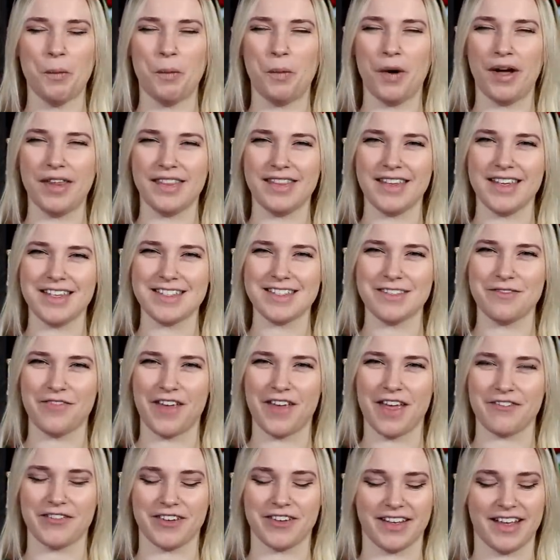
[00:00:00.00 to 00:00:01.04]
what these
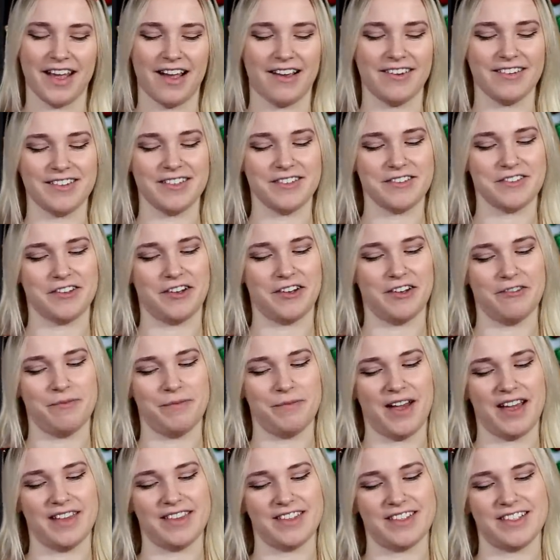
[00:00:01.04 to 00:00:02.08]
favorite characters are of
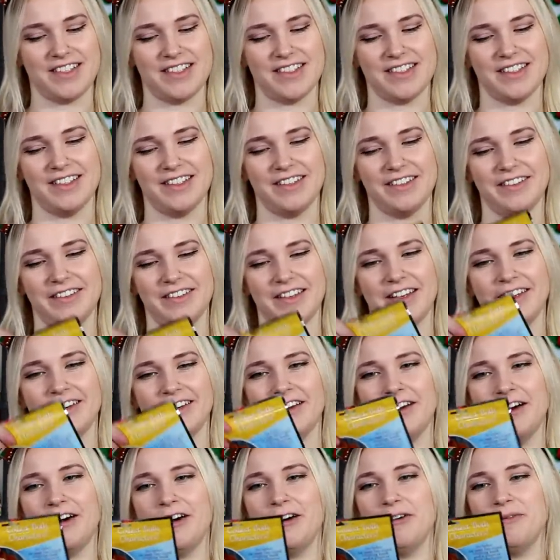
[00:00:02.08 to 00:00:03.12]
mine that she's
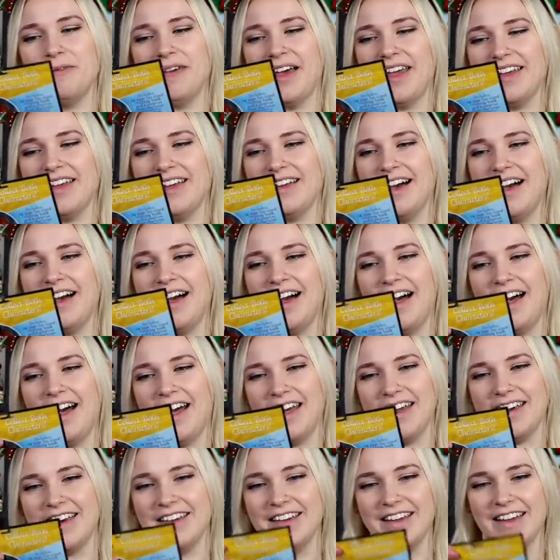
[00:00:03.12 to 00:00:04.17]
included. Oh my
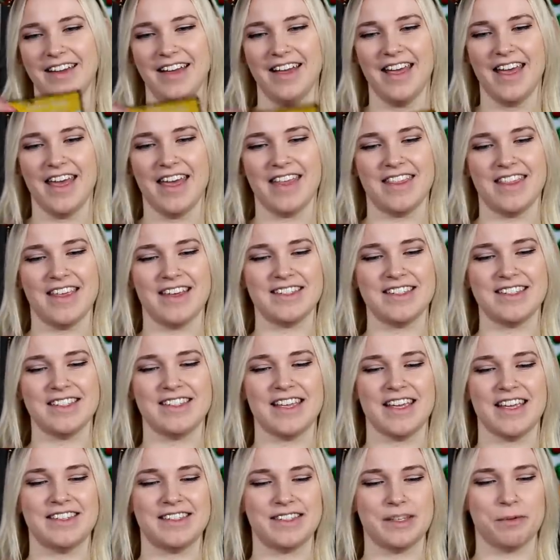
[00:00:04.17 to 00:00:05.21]
god. This is
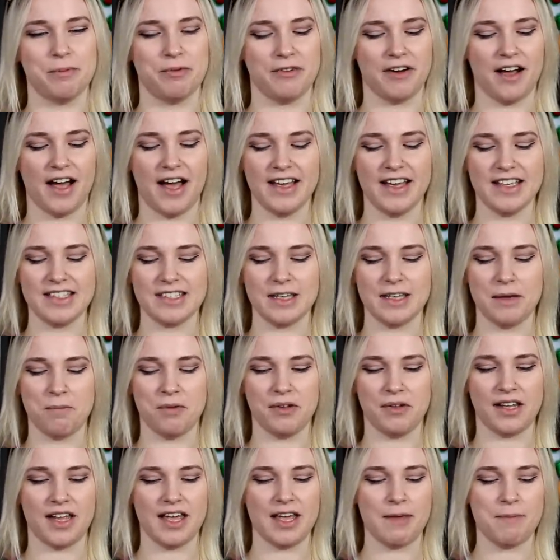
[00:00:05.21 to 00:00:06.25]
a surprise
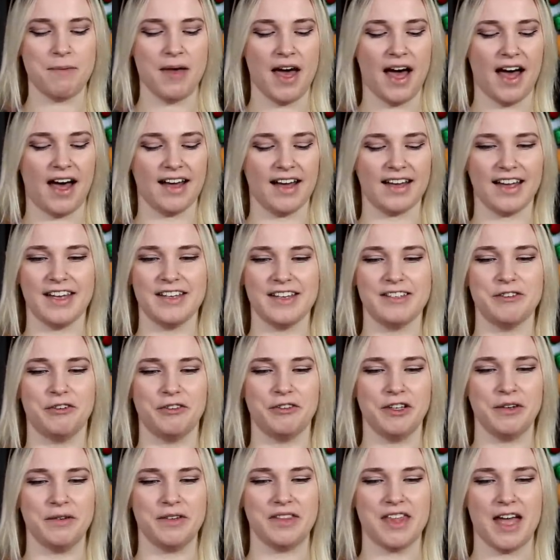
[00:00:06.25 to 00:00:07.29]
play pack. I
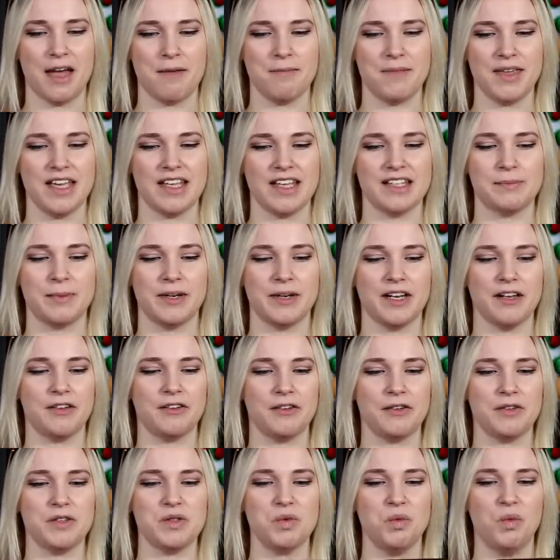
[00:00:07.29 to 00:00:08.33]
don't know what that means, but it
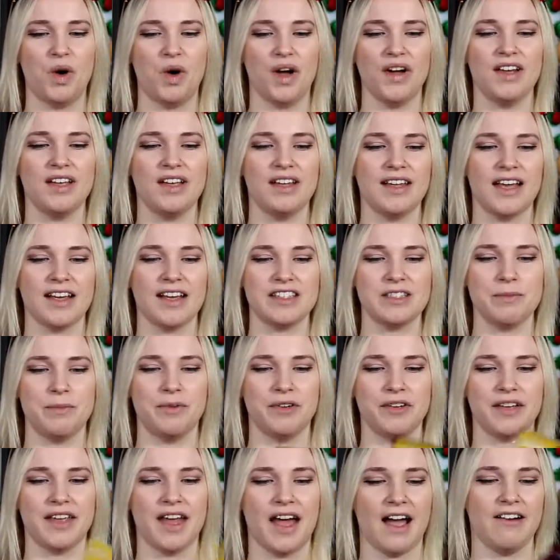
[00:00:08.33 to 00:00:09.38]
includes one
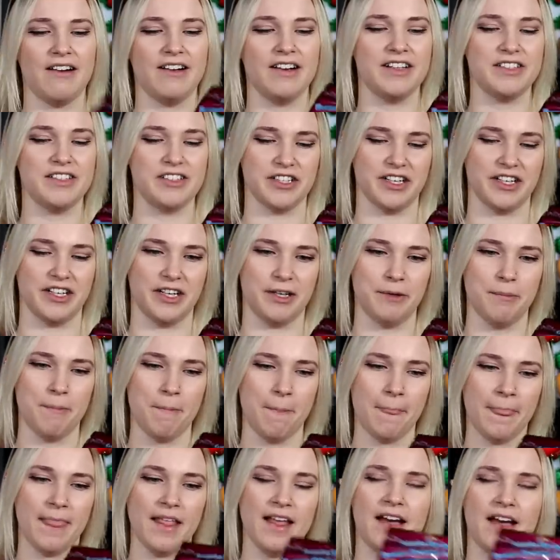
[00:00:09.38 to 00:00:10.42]
collectible character
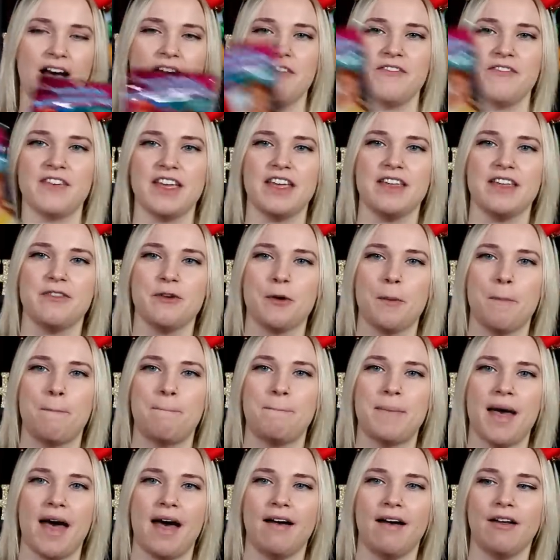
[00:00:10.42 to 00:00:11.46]
of either
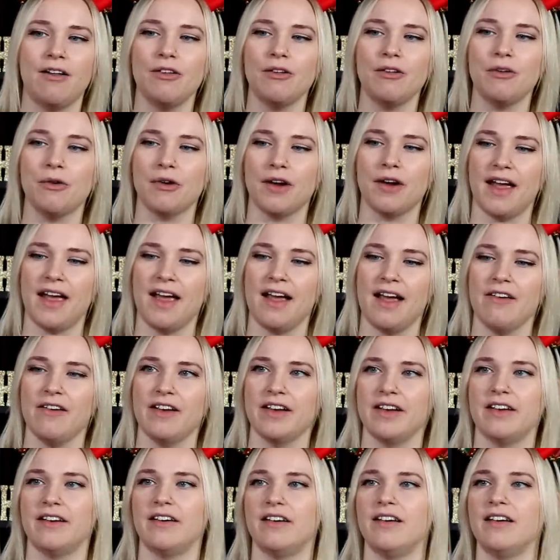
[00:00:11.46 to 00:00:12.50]
Belle or
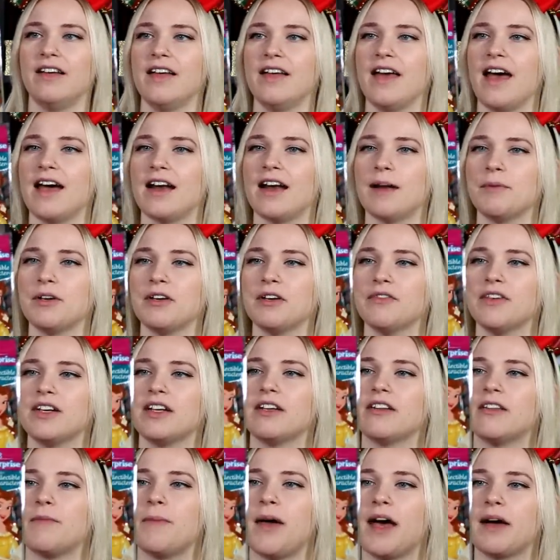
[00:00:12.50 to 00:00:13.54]
Ariel. And I'm gonna
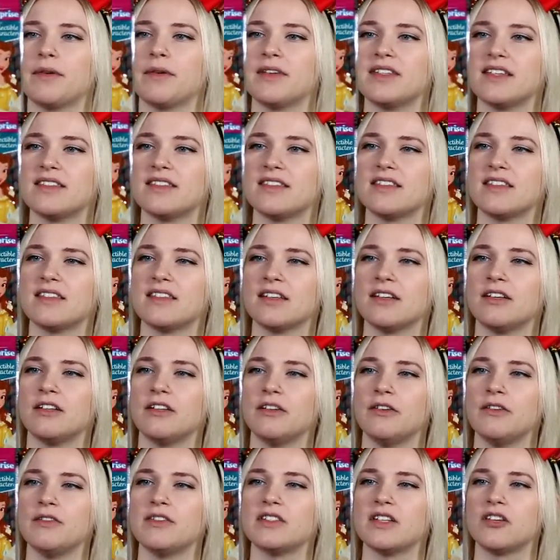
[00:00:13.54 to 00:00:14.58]
read on the back where it says, this
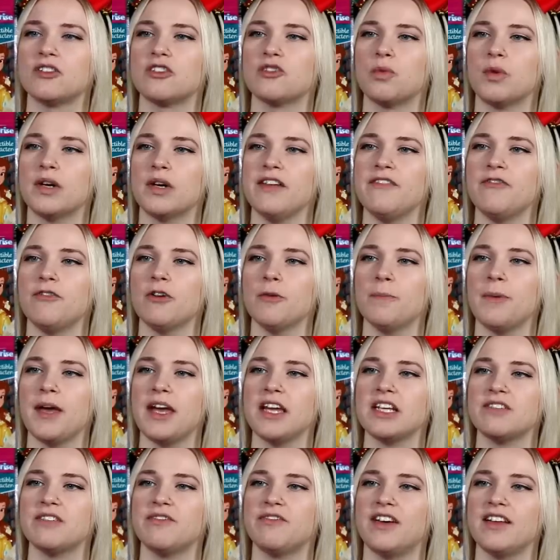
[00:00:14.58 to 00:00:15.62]
includes a
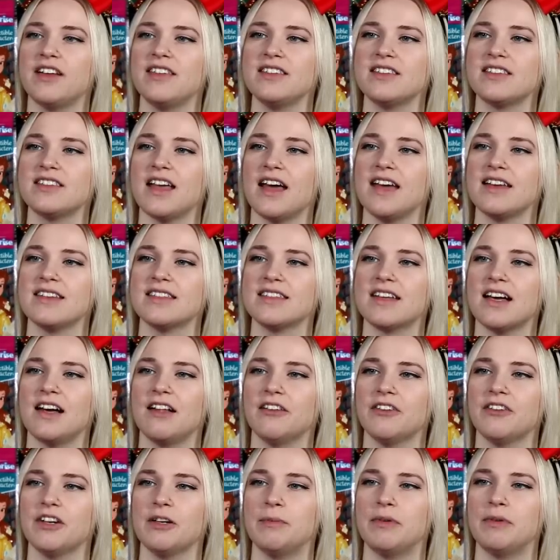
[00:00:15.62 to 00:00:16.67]
24-page fun-sized
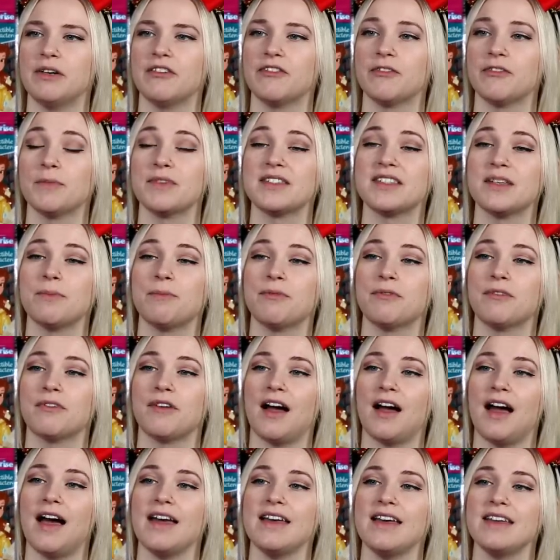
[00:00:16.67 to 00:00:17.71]
coloring book from a
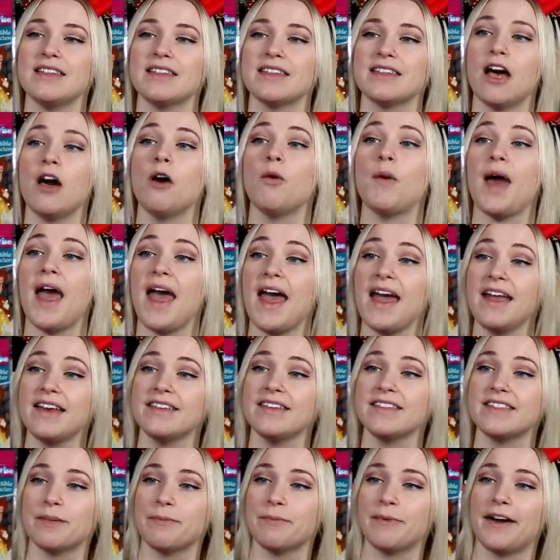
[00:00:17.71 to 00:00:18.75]
surprise, oh, and
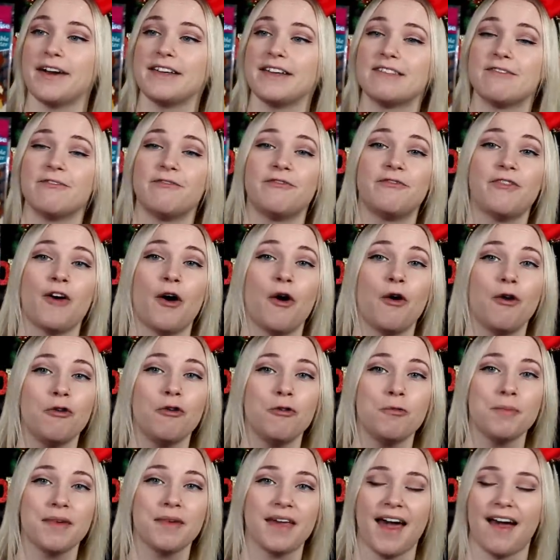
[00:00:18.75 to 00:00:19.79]
a surprise
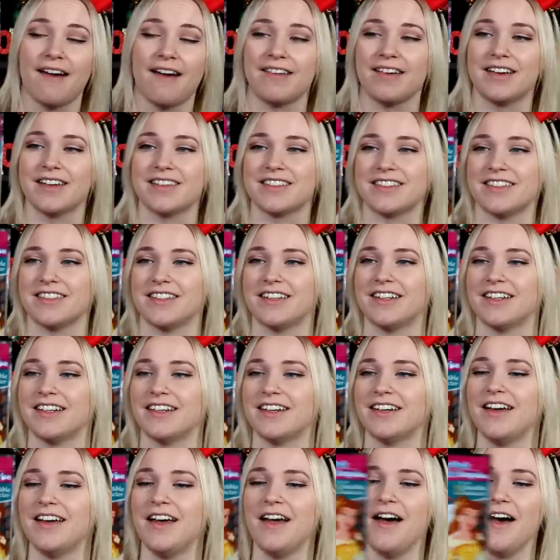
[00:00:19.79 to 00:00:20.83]
foam
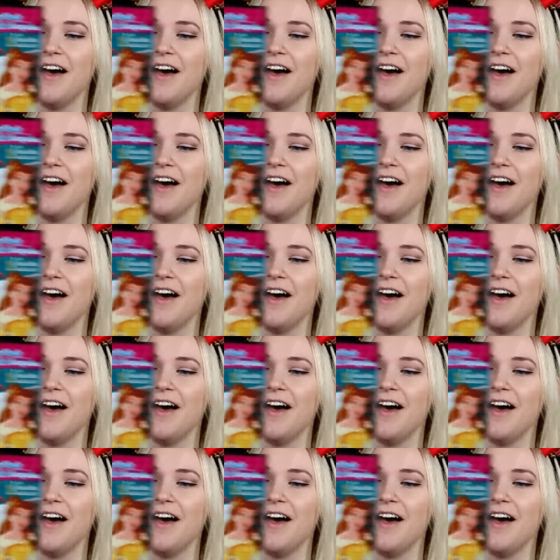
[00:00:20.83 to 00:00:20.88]
character.